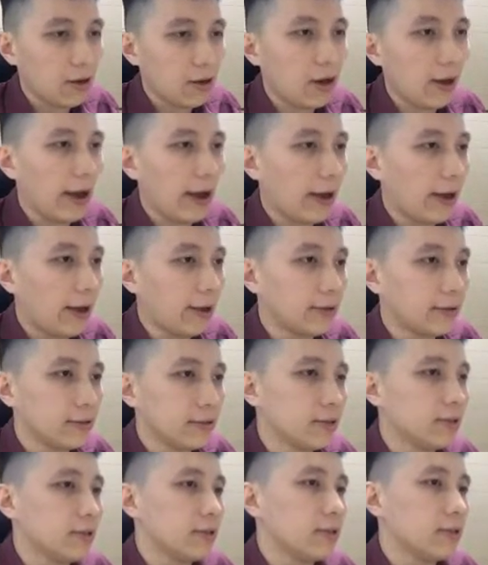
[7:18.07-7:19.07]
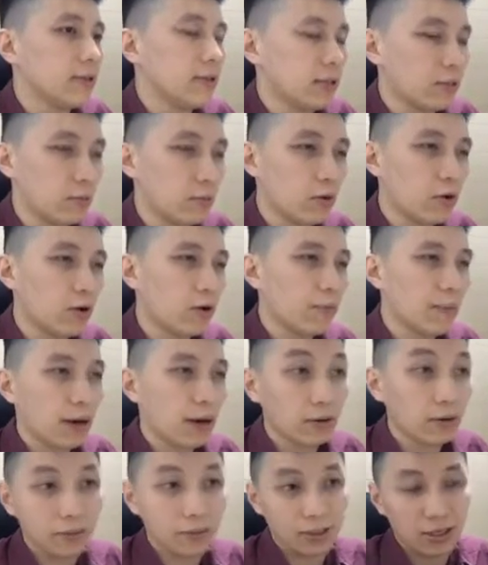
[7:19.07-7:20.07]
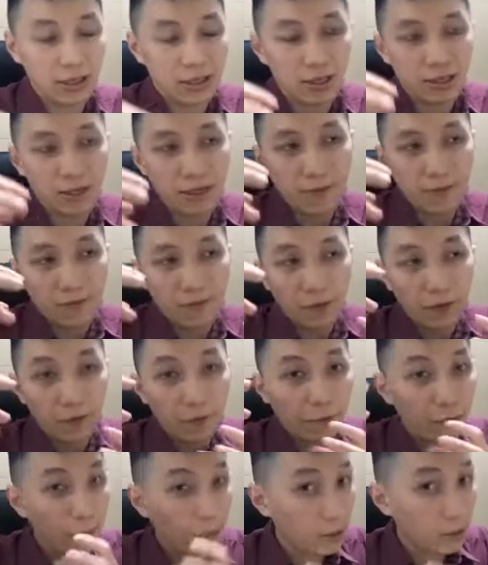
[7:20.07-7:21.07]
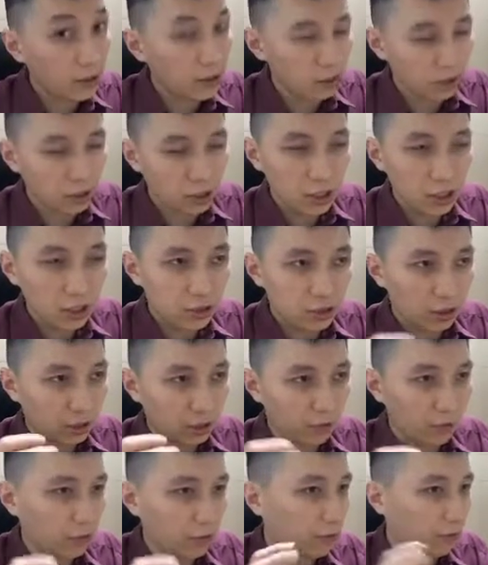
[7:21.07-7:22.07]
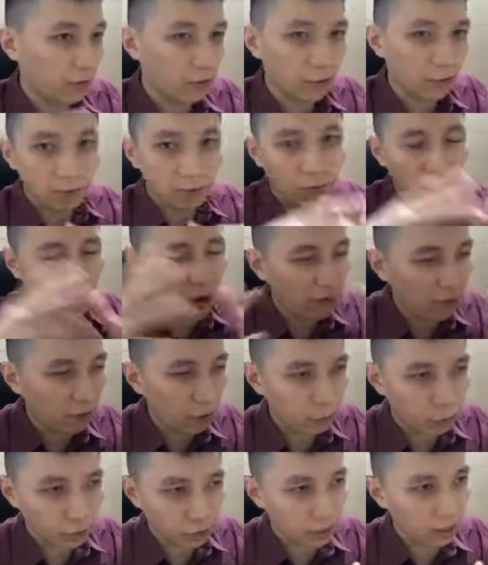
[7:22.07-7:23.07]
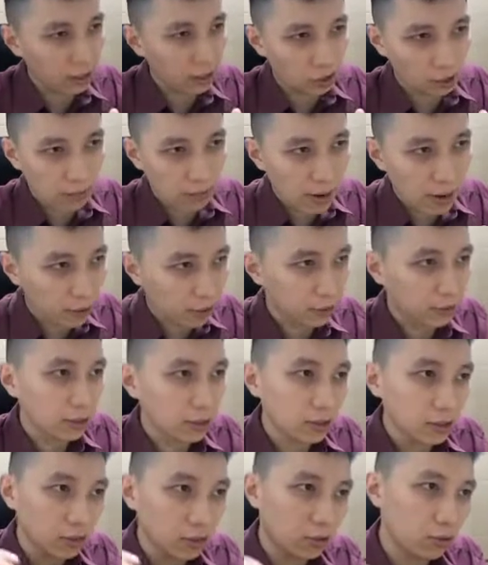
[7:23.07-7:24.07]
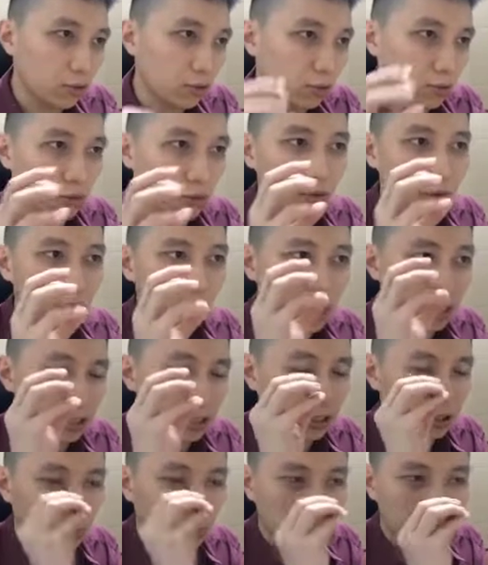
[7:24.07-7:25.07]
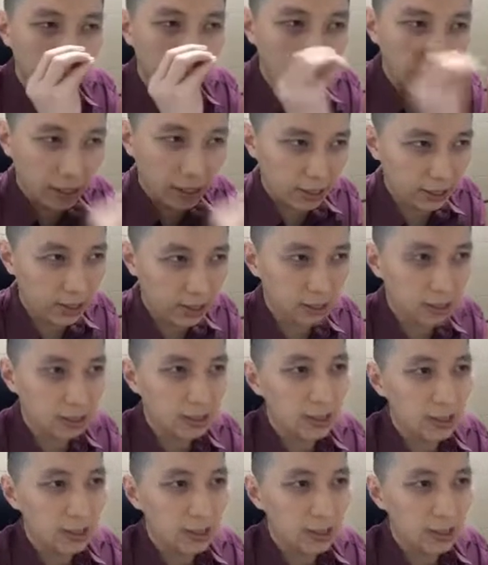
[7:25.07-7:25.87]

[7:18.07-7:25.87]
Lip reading: And it's more about the thermal energy transfer from whatever object that you're measuring to a certain place,